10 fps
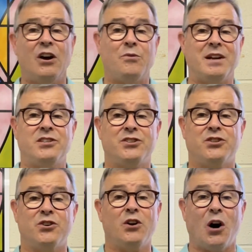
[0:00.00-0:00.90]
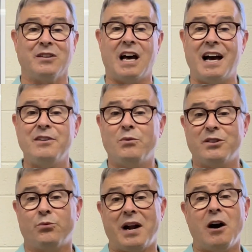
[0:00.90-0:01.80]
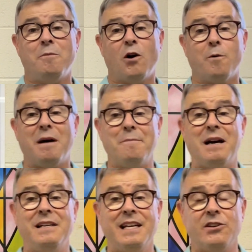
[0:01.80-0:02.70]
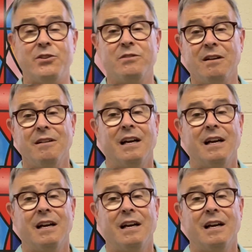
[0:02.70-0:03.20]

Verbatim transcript: Register online with Realm or by Monday noon,